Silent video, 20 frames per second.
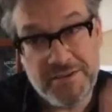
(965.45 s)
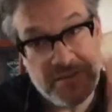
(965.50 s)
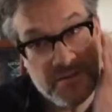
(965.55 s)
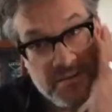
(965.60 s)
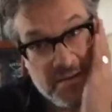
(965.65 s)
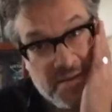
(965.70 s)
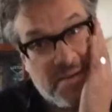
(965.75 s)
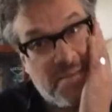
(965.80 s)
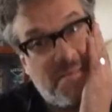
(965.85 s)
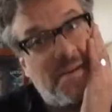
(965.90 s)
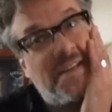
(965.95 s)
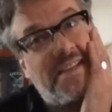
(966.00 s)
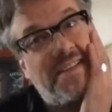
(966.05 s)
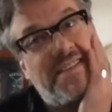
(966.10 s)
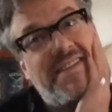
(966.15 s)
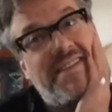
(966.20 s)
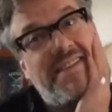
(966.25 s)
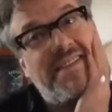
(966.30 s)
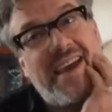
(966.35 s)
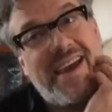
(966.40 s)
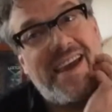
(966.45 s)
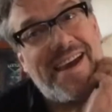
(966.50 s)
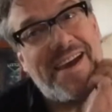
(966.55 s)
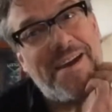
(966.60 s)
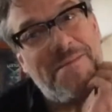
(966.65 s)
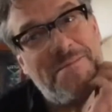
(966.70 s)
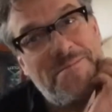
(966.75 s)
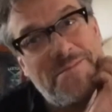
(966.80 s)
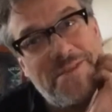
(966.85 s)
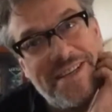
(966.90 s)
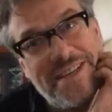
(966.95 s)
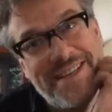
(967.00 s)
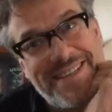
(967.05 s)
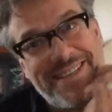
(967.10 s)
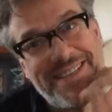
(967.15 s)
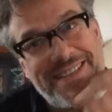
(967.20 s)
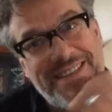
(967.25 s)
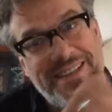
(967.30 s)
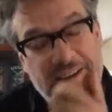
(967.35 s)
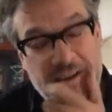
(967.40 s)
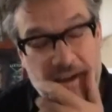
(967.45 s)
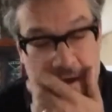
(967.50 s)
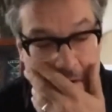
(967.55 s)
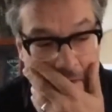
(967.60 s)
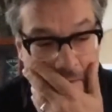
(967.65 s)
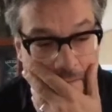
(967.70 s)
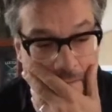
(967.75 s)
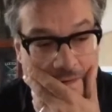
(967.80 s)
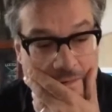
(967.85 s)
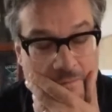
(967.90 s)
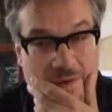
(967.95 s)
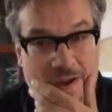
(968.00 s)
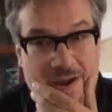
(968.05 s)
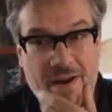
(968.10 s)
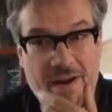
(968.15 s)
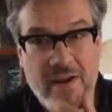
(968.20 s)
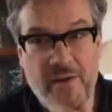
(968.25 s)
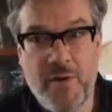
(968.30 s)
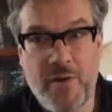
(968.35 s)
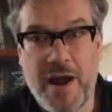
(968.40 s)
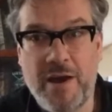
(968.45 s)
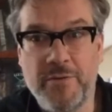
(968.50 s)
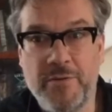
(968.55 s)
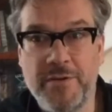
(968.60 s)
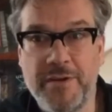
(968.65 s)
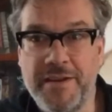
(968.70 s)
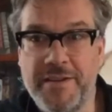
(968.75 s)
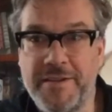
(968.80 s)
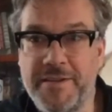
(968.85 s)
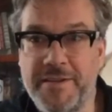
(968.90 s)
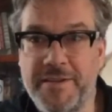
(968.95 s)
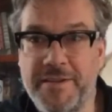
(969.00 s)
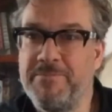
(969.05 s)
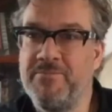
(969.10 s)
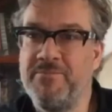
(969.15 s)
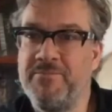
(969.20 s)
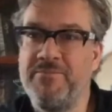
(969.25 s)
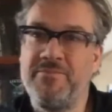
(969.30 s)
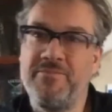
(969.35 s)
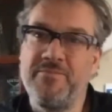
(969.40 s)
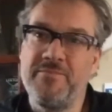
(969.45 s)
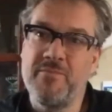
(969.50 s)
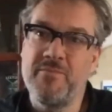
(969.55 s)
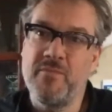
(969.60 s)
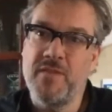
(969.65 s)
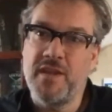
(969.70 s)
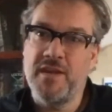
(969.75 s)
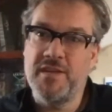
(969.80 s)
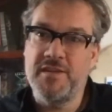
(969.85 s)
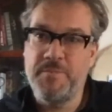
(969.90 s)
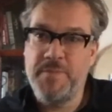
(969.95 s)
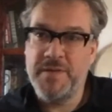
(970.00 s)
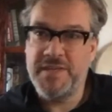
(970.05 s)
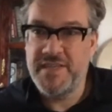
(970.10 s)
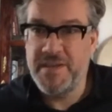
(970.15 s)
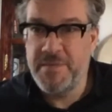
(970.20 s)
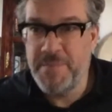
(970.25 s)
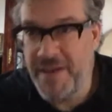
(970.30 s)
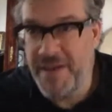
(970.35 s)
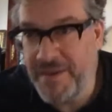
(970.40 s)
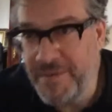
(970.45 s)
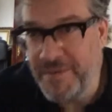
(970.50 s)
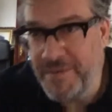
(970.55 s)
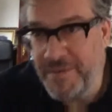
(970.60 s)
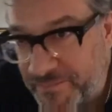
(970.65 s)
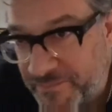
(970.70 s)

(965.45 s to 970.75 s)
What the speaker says: I must say I'm just a very grounded specimen.